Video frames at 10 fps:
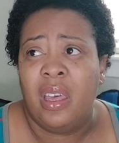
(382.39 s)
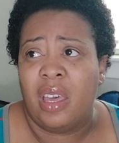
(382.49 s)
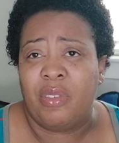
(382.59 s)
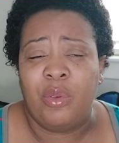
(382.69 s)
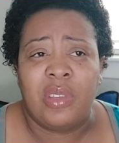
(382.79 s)

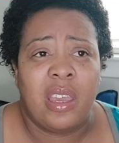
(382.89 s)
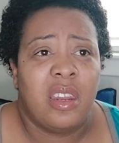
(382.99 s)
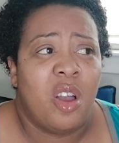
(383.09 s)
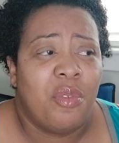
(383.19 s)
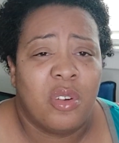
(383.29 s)
If you're taking
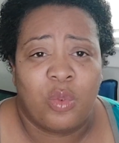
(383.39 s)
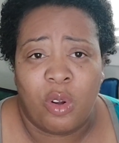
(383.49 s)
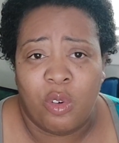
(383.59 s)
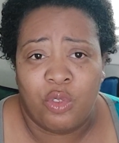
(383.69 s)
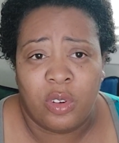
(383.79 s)
off on a
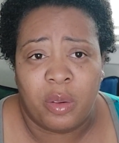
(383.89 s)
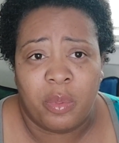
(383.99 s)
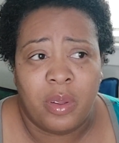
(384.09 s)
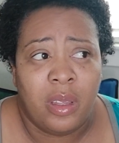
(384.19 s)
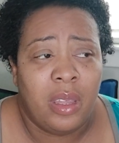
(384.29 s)
road trip
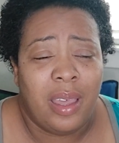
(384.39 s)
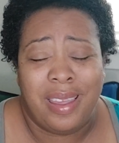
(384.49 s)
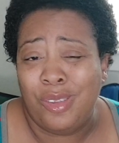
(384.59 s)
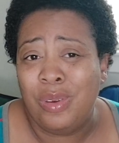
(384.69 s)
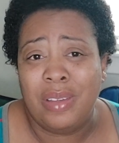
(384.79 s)

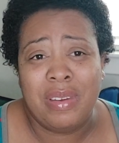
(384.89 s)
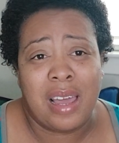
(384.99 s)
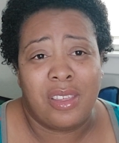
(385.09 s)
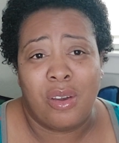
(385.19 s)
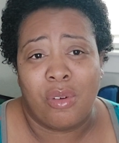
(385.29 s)
and you're living
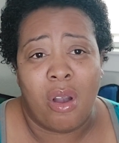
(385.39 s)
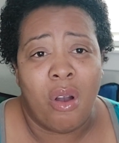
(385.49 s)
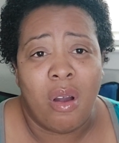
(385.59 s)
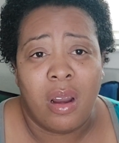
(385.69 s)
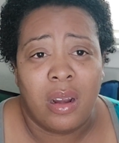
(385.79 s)
out of your
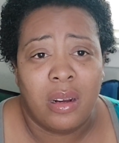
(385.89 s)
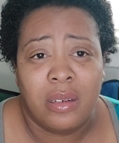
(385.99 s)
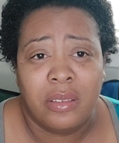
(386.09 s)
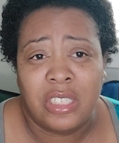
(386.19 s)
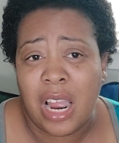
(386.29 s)
car,
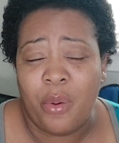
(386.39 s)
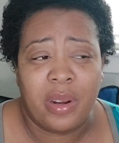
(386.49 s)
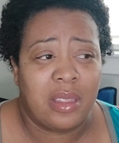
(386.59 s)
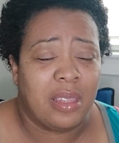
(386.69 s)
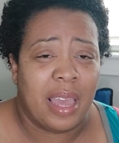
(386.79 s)
showering
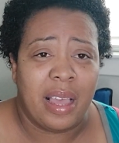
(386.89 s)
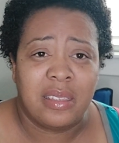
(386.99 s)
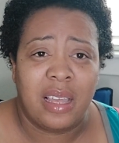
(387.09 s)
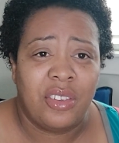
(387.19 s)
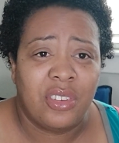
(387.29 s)
at the gas
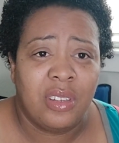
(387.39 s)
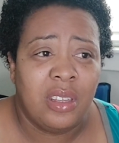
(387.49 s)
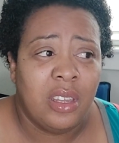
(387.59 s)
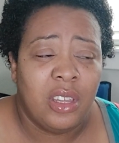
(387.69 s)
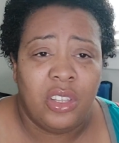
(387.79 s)
station,
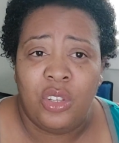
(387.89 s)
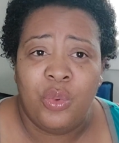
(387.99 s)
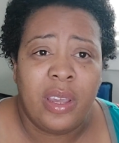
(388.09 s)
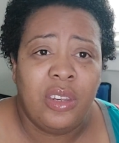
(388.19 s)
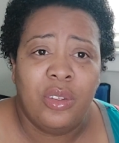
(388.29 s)

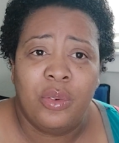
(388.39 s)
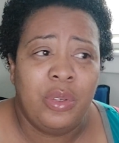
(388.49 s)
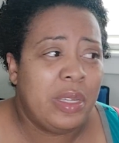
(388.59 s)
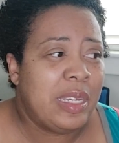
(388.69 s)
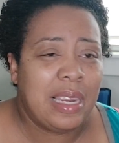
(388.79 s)
you ain't
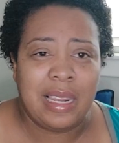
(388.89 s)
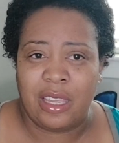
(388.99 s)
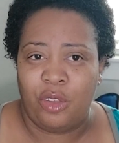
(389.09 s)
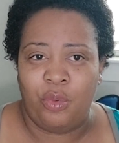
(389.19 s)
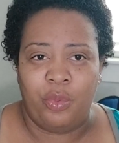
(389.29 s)

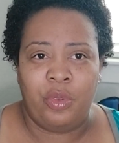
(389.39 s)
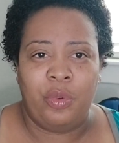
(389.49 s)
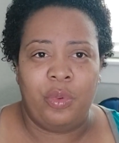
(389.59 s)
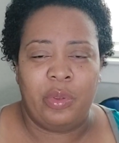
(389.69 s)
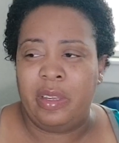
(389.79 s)

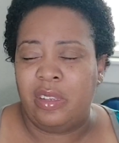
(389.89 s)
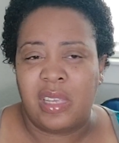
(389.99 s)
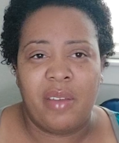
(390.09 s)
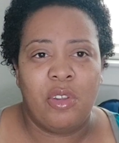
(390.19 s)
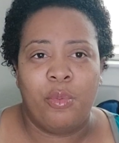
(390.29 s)

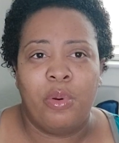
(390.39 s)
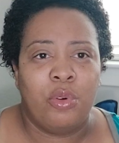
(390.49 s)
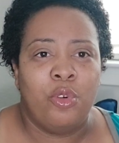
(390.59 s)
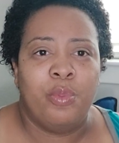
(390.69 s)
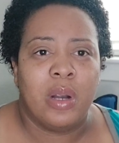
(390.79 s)
save no
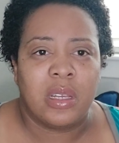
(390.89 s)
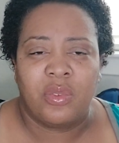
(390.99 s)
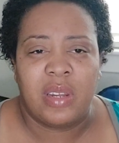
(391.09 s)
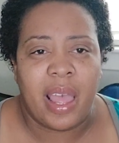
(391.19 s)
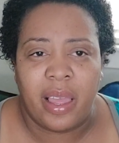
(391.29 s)
buku bucks
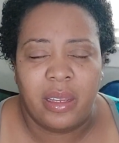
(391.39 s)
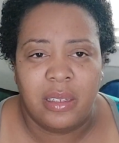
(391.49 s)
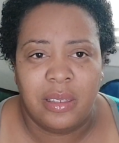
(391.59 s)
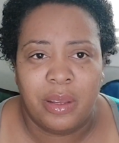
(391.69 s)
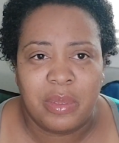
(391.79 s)
for that.
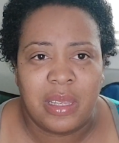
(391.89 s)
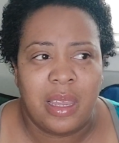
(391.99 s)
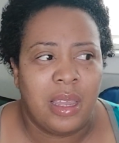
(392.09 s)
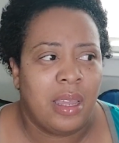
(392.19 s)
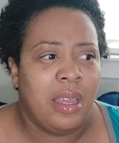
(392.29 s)
You know what
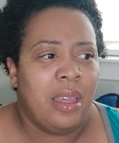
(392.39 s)
I'm saying?